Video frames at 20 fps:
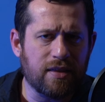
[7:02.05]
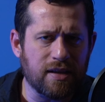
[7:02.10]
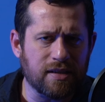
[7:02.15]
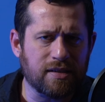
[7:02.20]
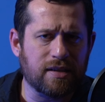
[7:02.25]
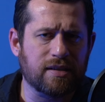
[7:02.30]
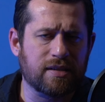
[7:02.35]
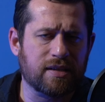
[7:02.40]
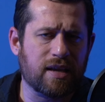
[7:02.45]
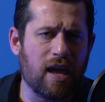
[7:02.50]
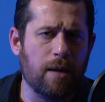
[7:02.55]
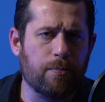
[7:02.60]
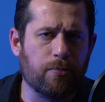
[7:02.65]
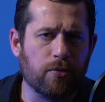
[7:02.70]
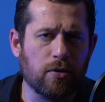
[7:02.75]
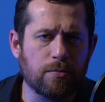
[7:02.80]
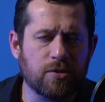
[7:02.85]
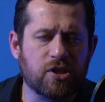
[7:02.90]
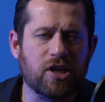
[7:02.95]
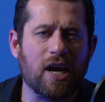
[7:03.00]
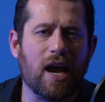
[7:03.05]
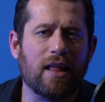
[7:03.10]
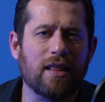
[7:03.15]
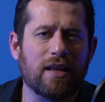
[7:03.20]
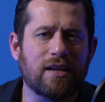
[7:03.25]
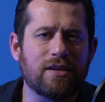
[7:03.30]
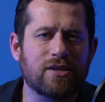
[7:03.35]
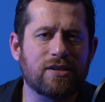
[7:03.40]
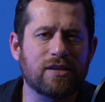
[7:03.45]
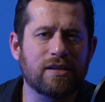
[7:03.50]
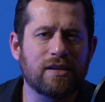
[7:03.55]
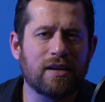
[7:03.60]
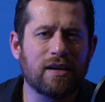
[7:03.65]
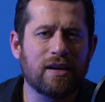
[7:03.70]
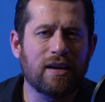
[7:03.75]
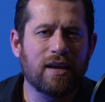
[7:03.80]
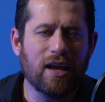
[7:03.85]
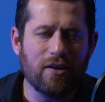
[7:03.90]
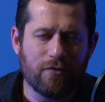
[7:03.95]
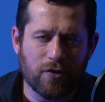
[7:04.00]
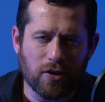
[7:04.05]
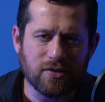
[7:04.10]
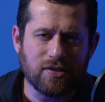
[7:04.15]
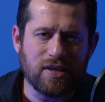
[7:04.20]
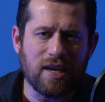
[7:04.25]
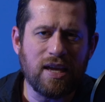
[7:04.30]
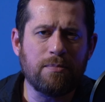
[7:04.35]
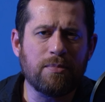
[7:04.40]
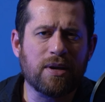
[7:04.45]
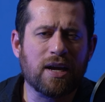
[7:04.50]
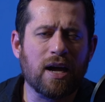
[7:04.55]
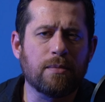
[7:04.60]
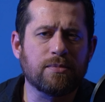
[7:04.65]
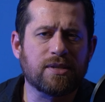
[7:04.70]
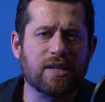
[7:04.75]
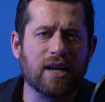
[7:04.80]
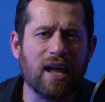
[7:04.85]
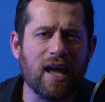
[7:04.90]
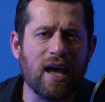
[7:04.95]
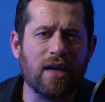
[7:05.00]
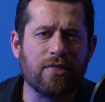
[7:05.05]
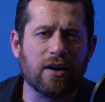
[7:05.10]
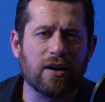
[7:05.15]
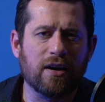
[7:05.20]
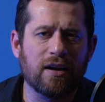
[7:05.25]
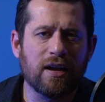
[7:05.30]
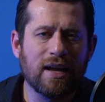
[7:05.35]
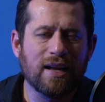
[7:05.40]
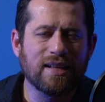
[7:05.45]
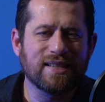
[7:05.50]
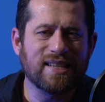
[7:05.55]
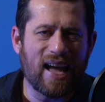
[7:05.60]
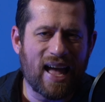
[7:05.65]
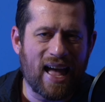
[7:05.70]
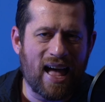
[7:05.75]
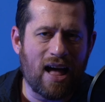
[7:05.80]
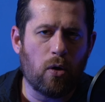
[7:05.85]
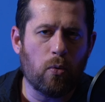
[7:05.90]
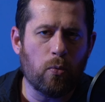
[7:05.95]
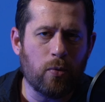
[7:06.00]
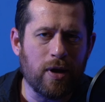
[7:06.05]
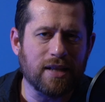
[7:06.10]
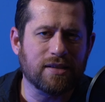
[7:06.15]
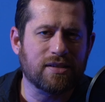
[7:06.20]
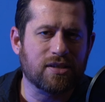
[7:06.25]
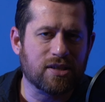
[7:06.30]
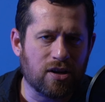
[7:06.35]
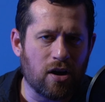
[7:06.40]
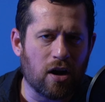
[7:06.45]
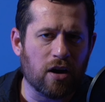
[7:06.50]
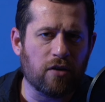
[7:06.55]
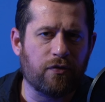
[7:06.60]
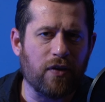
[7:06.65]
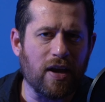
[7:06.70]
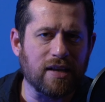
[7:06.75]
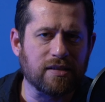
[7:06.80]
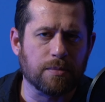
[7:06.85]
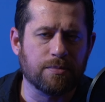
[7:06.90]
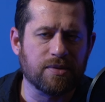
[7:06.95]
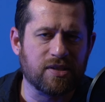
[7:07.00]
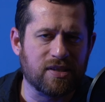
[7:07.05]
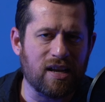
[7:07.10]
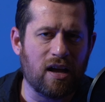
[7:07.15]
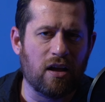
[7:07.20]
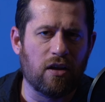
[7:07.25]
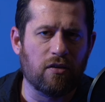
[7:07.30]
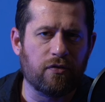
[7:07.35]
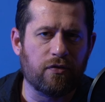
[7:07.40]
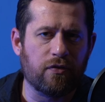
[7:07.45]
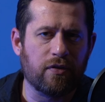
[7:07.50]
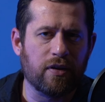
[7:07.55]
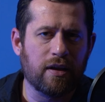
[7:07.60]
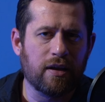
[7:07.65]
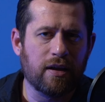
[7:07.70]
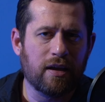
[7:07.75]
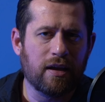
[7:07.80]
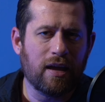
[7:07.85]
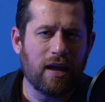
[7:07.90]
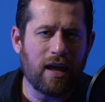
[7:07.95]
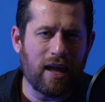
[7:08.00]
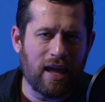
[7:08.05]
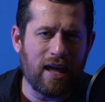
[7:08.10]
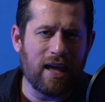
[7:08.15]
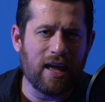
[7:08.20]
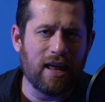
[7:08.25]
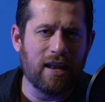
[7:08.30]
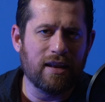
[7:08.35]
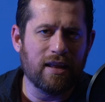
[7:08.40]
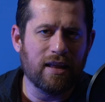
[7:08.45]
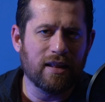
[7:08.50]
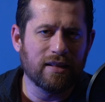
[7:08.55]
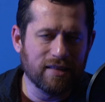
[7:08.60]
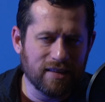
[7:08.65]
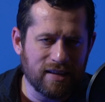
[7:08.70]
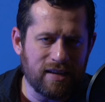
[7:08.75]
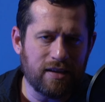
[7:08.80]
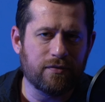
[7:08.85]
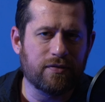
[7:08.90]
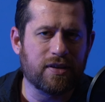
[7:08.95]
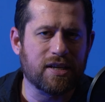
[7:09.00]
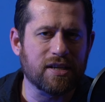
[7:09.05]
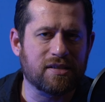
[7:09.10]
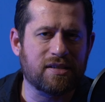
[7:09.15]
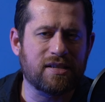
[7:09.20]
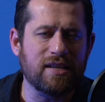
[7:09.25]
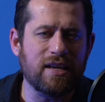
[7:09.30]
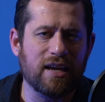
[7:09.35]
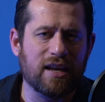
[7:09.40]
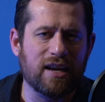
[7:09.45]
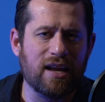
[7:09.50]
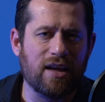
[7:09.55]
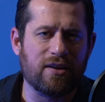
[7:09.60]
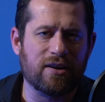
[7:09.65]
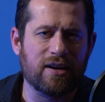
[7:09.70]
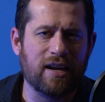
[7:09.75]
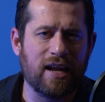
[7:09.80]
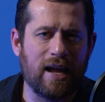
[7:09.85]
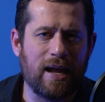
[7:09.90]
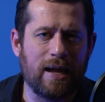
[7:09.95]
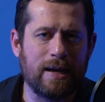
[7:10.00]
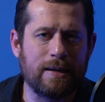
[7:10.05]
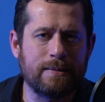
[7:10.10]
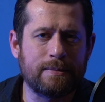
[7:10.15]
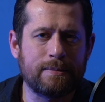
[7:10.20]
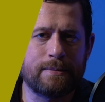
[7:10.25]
this escape room challenge if your team comes together to outwit Scarface himself and live to see another day.